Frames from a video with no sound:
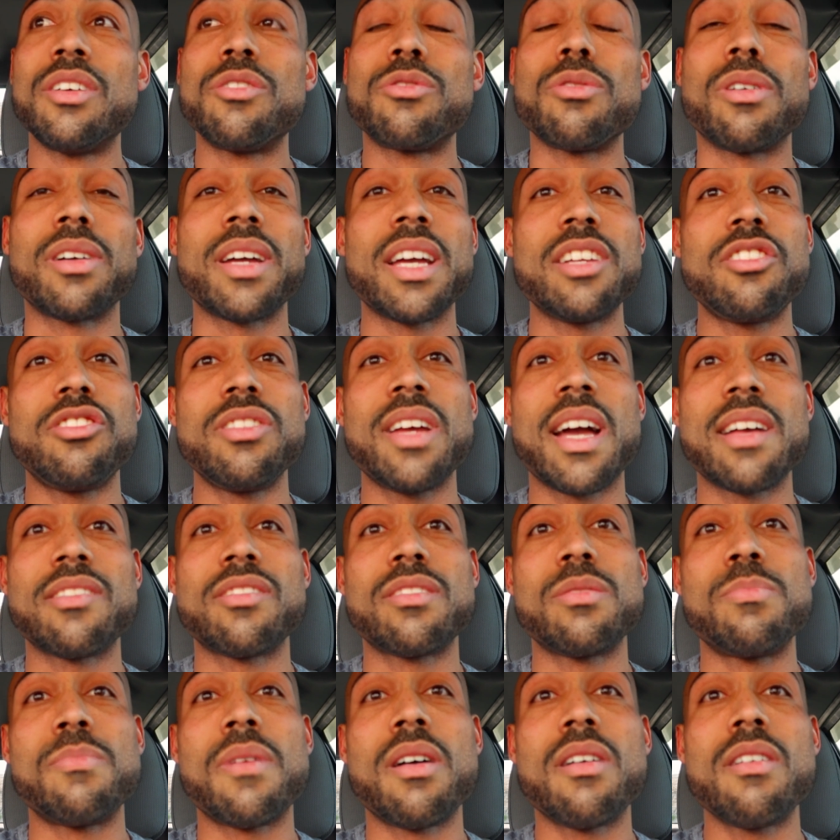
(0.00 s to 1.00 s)
so I'll catch you guys
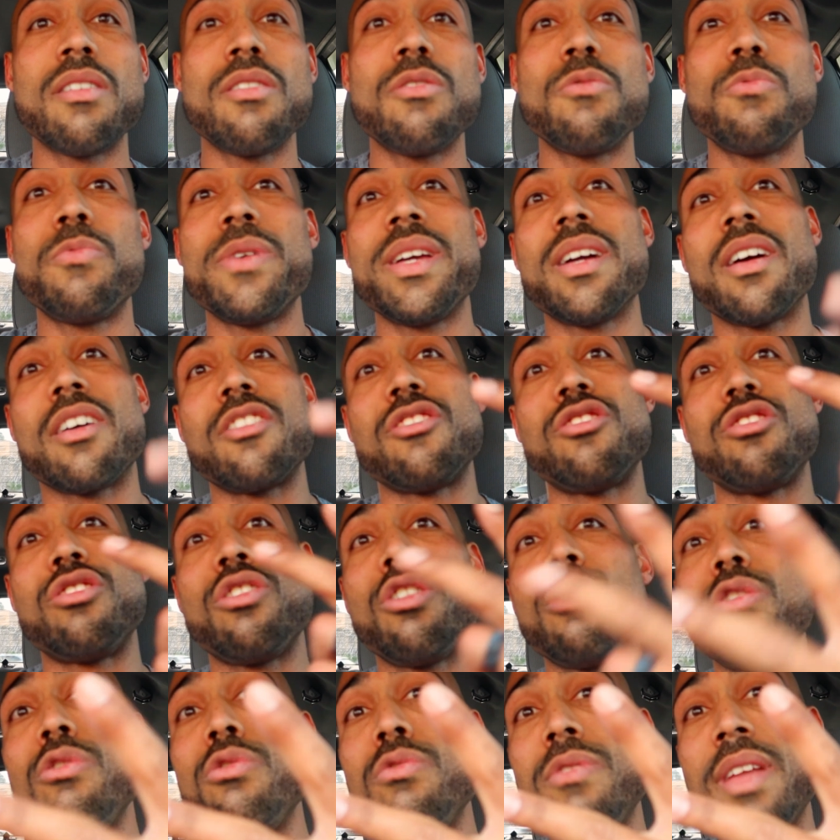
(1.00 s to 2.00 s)
tomorrow we are
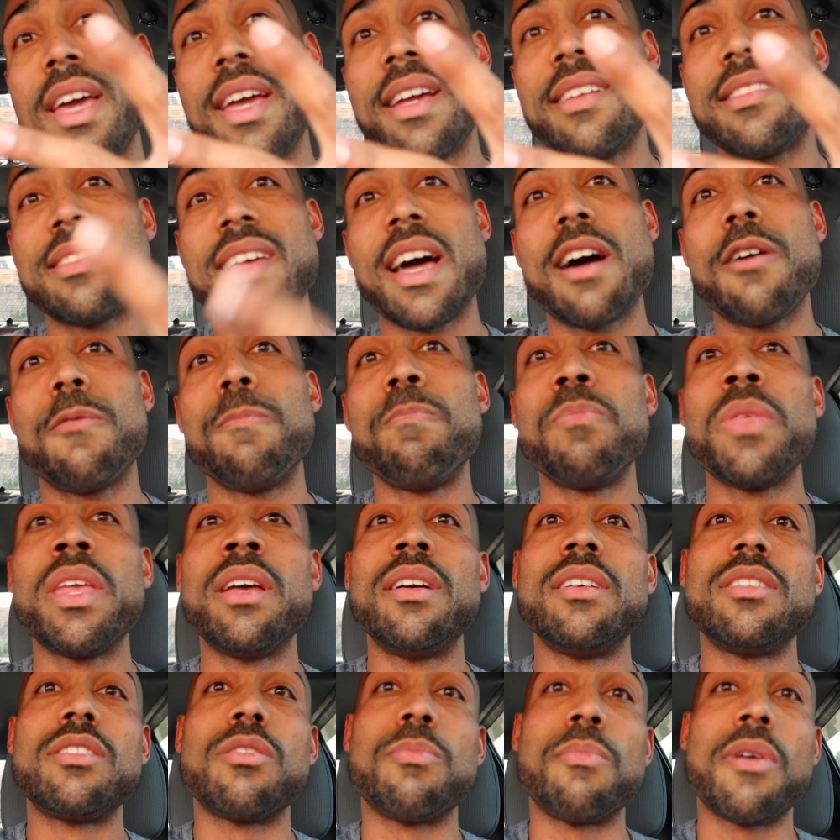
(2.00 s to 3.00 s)
two days out
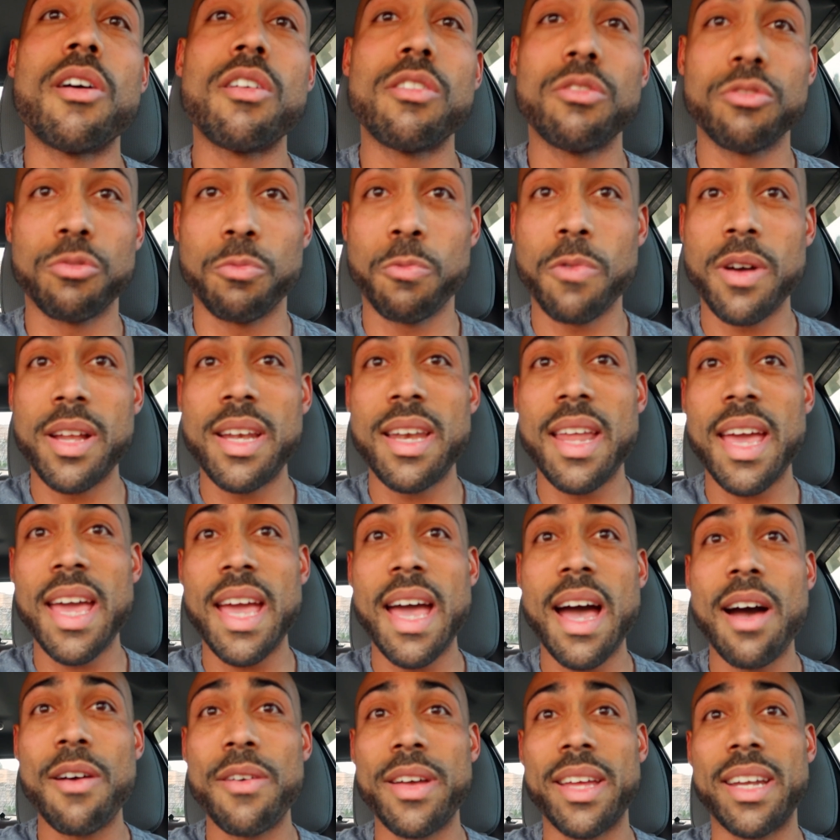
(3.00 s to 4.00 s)
tomorrow's one
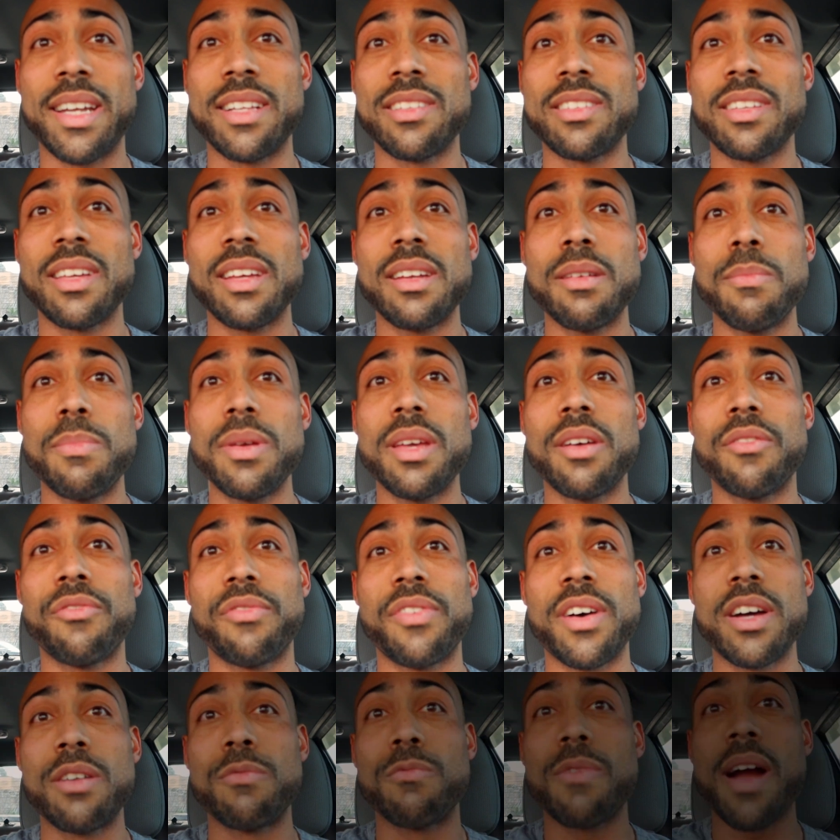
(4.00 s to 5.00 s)
day out and it's gonna be a
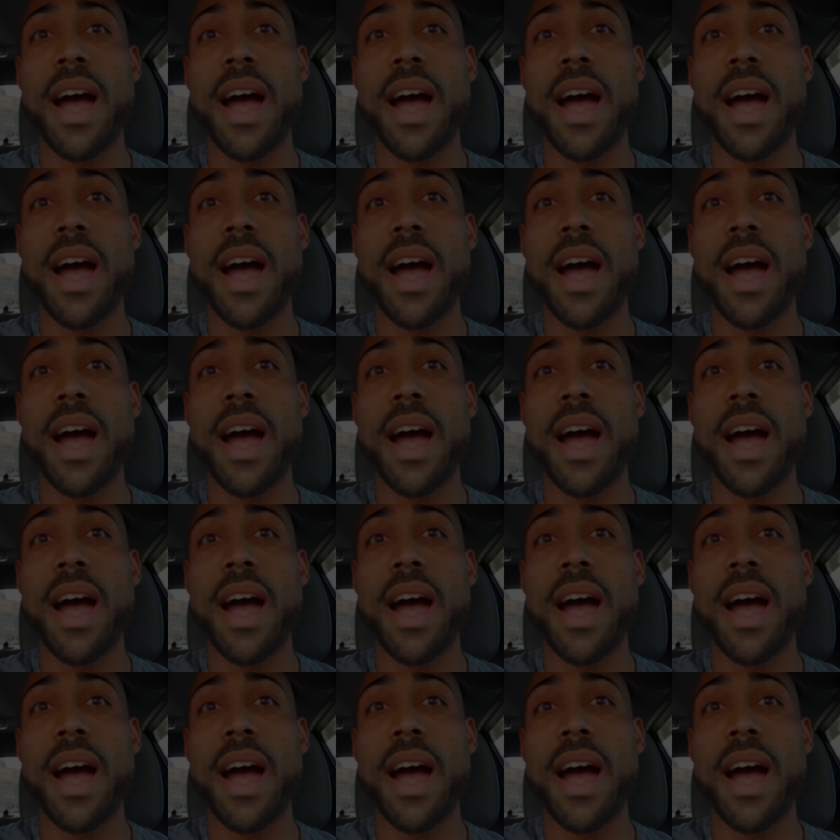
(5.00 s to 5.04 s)
fun